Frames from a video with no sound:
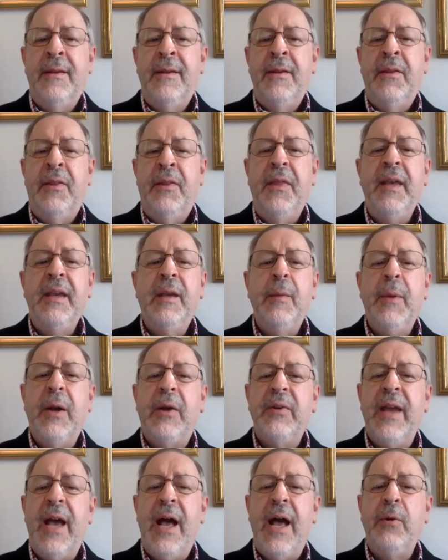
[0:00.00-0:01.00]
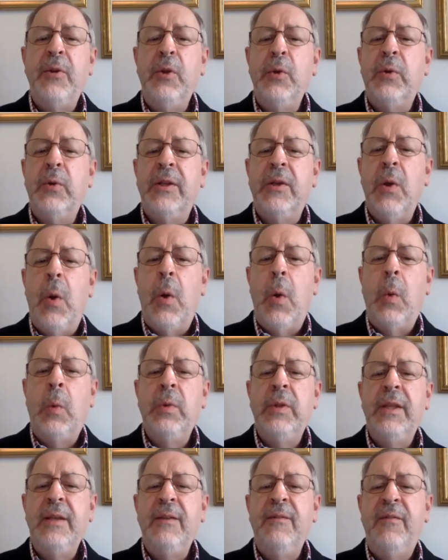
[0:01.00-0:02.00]
Think about how you can
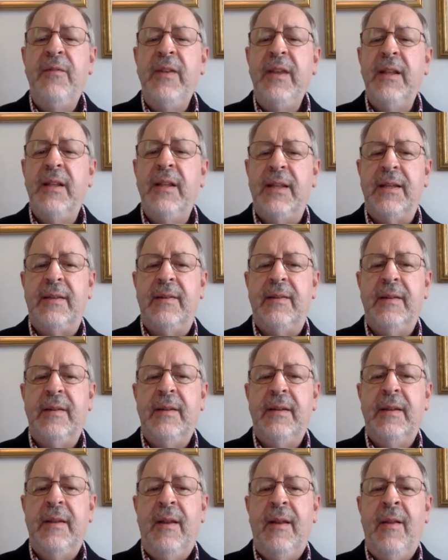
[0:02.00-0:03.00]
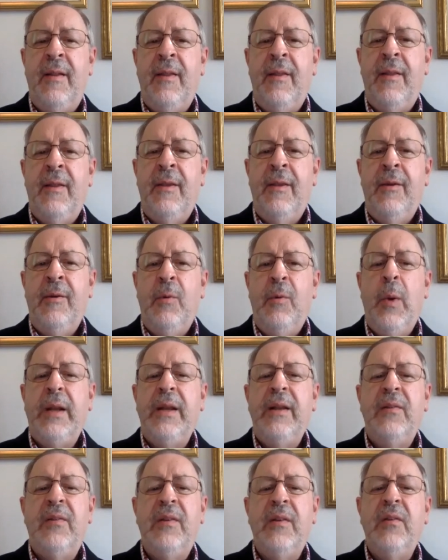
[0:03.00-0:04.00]
only feel it when
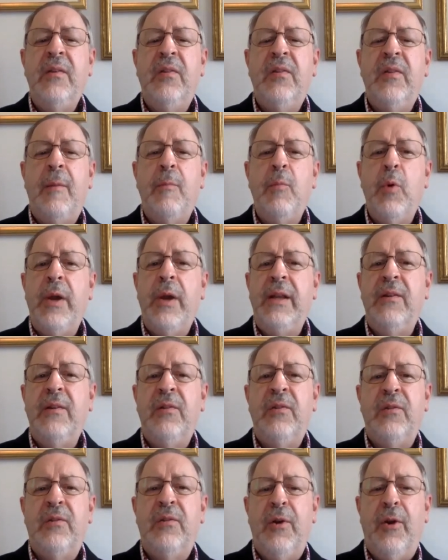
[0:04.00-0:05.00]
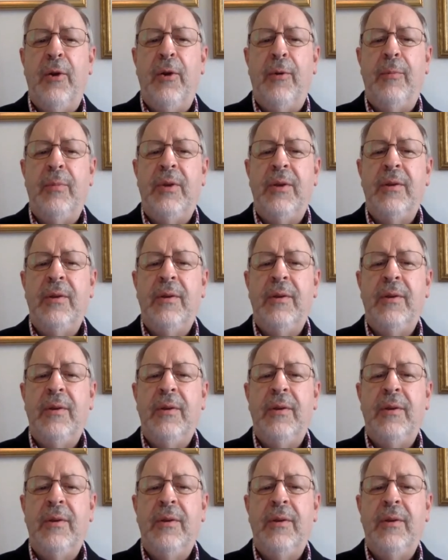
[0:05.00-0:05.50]
it's in some way disturbed.